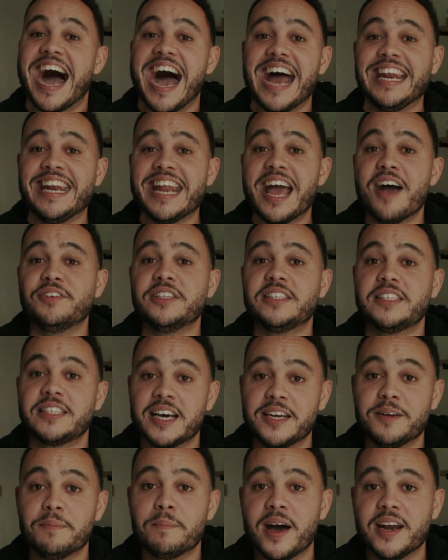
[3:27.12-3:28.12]
I didn't have a
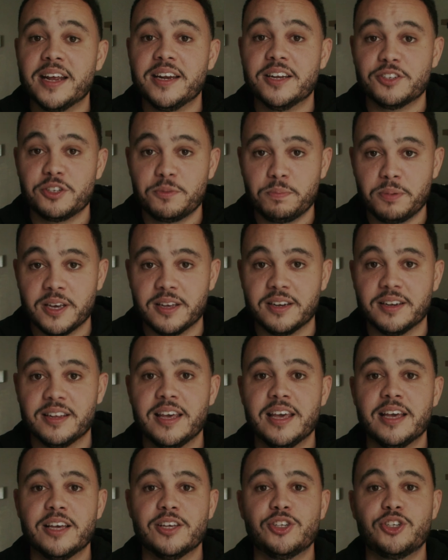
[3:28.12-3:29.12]
ton of money to spend.
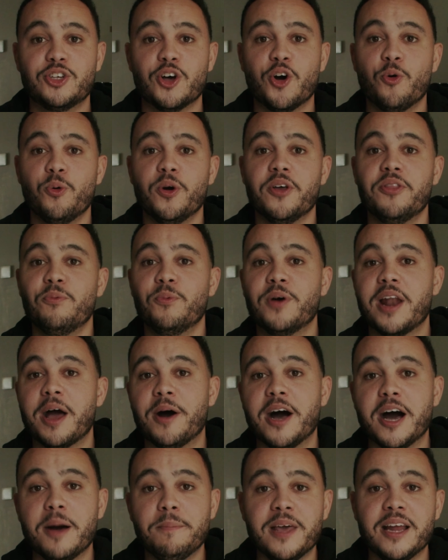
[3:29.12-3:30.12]
So with, when
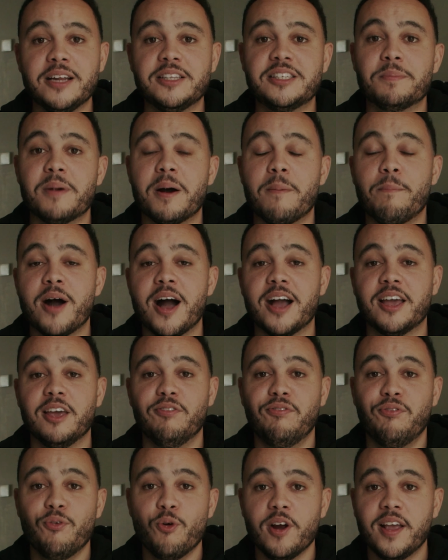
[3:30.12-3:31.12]
I updated to my
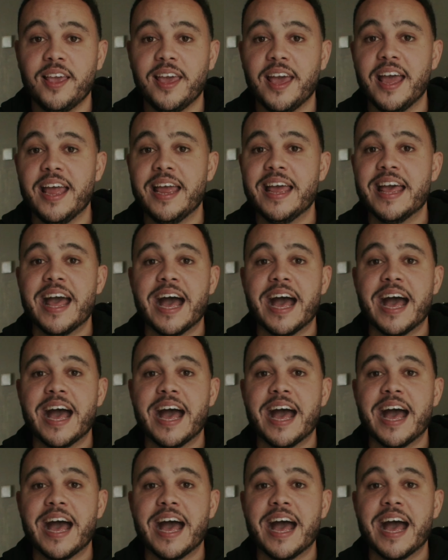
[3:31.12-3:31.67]
Pocket 4K,